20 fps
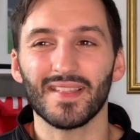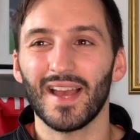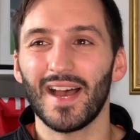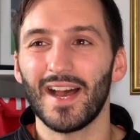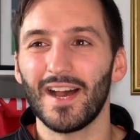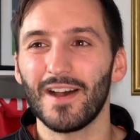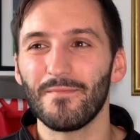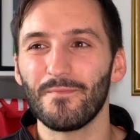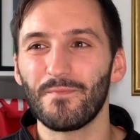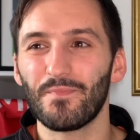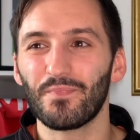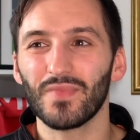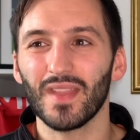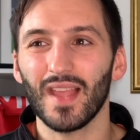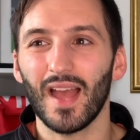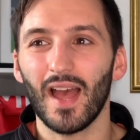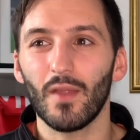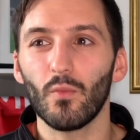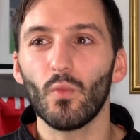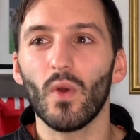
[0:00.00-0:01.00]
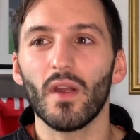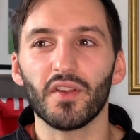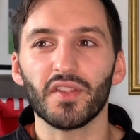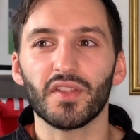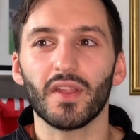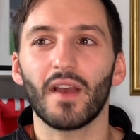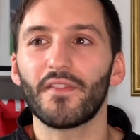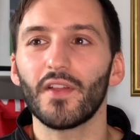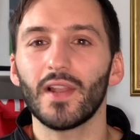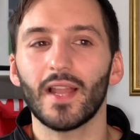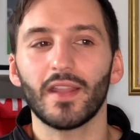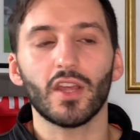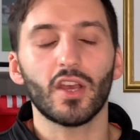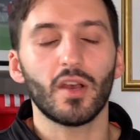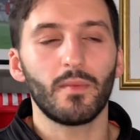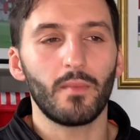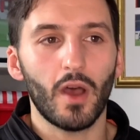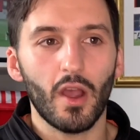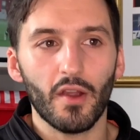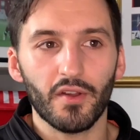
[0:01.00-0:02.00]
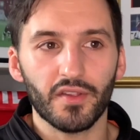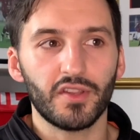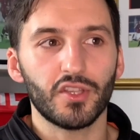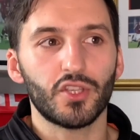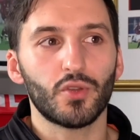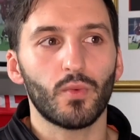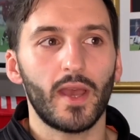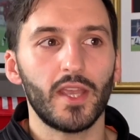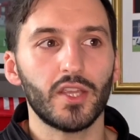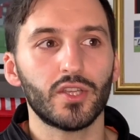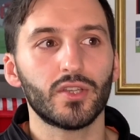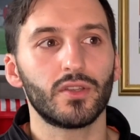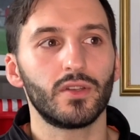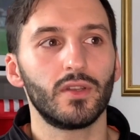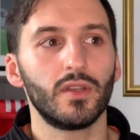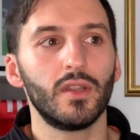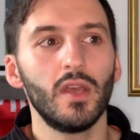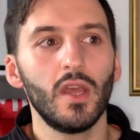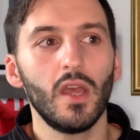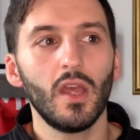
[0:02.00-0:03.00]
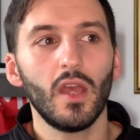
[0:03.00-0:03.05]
Whereas I feel like the Kamara situation,